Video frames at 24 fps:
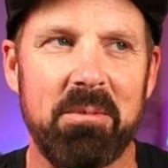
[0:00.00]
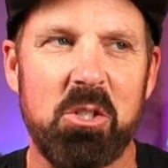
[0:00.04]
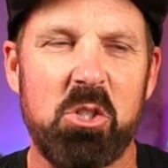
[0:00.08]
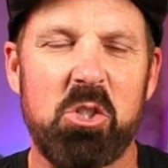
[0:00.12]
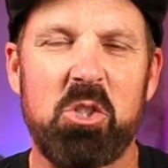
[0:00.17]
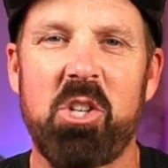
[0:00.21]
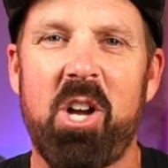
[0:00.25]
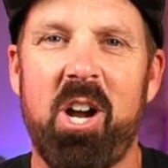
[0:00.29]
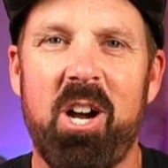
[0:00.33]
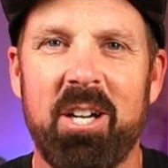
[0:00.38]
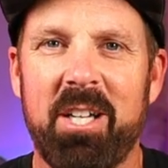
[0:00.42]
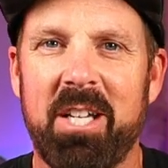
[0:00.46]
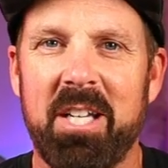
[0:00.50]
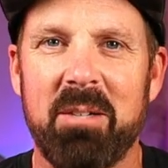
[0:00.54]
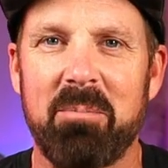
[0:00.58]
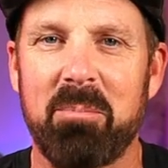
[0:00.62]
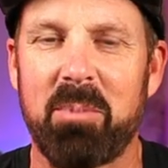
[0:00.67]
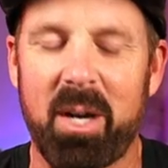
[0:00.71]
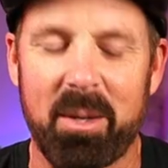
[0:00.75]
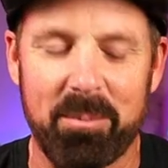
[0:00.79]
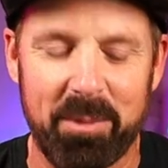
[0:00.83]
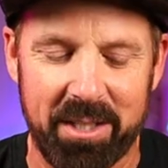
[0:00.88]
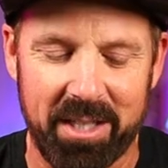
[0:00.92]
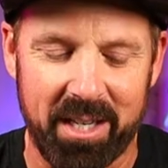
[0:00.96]
soggy
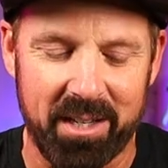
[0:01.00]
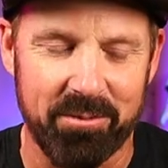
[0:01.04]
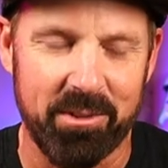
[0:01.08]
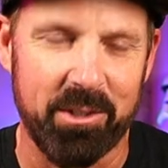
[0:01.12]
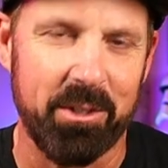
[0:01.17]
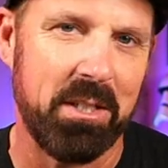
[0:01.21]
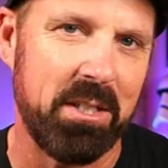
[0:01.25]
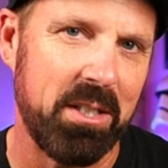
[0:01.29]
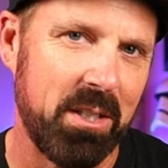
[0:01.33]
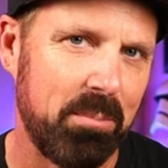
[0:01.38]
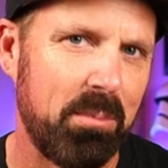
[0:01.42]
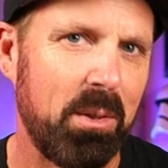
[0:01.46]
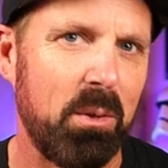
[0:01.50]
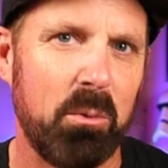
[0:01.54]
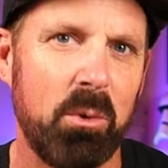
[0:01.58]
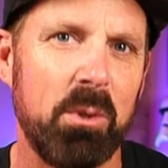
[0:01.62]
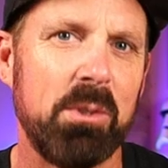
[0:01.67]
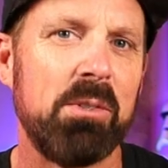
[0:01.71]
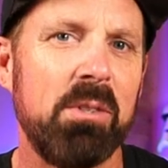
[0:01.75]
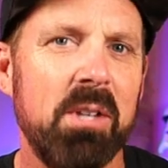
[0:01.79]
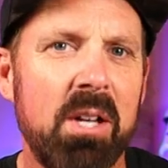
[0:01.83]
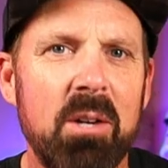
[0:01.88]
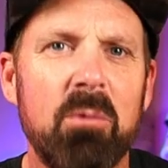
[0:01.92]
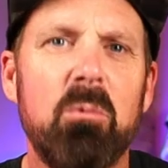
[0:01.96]
and probably not very good, but
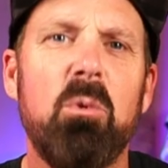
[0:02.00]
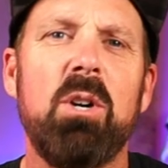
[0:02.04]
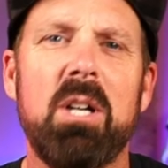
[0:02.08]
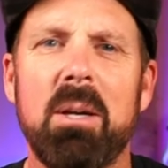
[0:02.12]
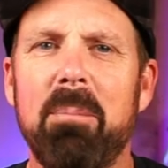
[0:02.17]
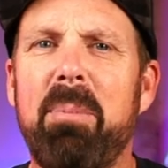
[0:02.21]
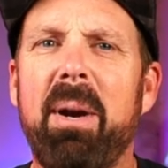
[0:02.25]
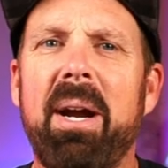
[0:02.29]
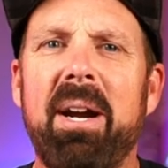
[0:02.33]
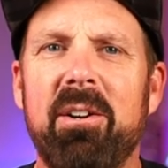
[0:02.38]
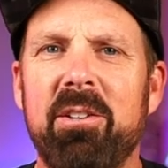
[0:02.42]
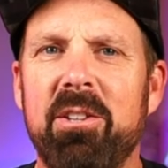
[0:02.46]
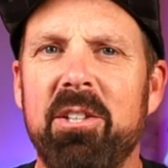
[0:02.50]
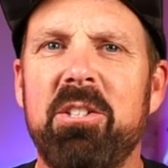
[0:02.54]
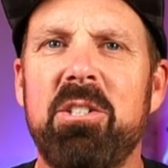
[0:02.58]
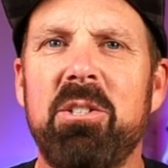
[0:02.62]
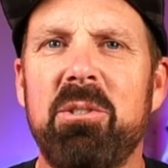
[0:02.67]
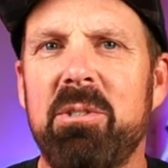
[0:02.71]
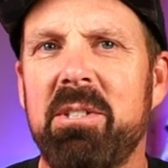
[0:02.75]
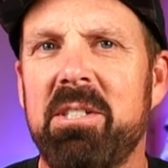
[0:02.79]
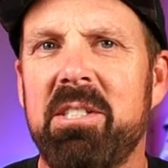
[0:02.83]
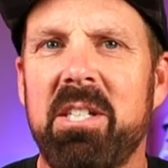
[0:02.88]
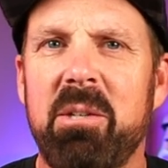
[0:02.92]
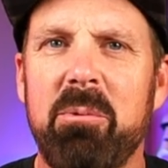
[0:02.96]
we'll, we'll compare the
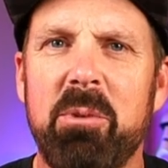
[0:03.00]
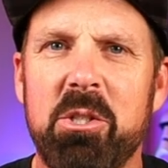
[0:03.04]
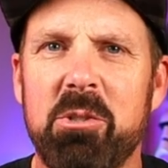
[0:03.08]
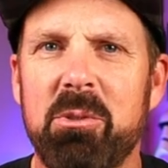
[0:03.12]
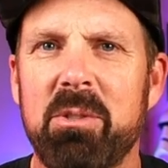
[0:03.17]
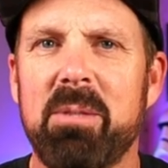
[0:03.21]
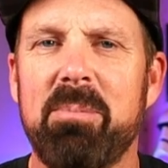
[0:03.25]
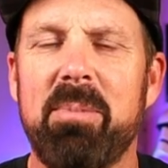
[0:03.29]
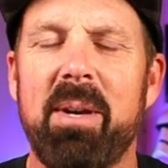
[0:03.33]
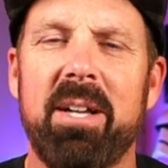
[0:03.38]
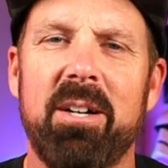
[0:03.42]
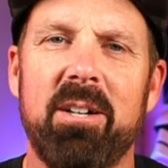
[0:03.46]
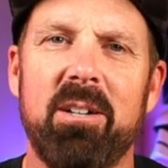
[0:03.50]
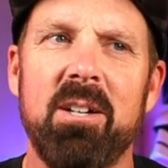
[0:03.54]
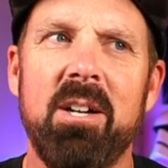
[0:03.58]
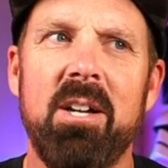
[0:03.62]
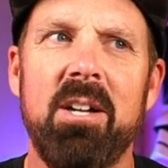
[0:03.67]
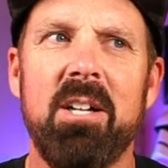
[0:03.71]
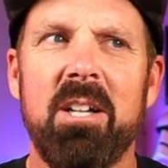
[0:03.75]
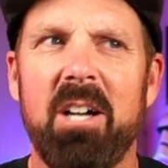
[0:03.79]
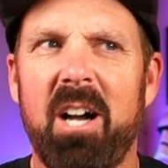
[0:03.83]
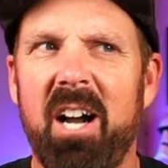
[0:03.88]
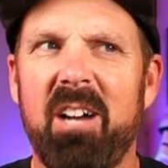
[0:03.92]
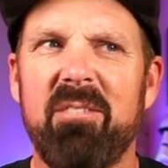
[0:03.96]
two to see which one's better,
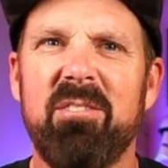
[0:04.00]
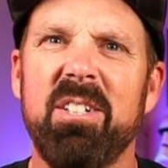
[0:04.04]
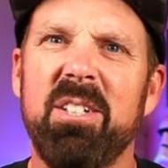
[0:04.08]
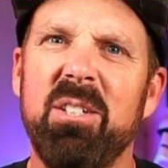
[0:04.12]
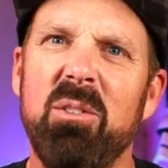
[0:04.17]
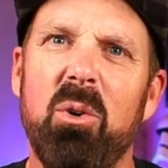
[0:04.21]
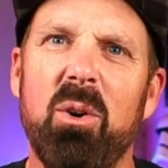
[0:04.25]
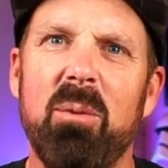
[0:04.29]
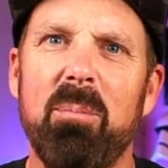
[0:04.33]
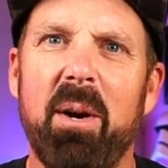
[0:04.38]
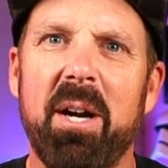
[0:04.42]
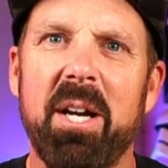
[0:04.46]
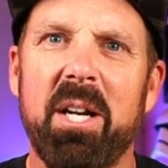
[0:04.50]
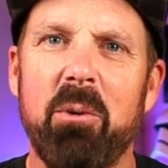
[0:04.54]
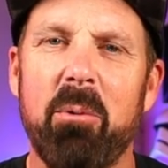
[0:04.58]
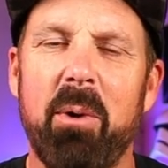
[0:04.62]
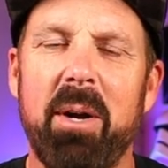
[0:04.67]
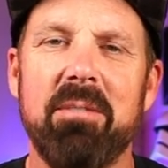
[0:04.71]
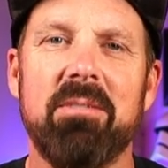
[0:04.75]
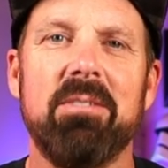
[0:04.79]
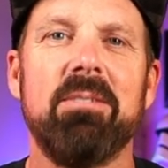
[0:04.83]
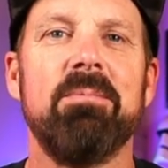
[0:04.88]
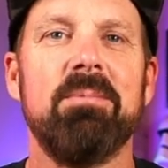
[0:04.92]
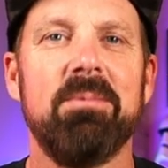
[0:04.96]
oven or
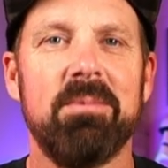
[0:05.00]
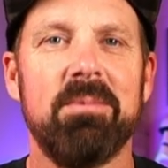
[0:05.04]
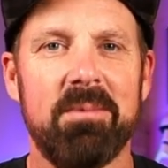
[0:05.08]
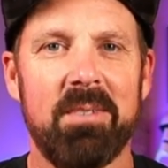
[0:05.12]
microwave.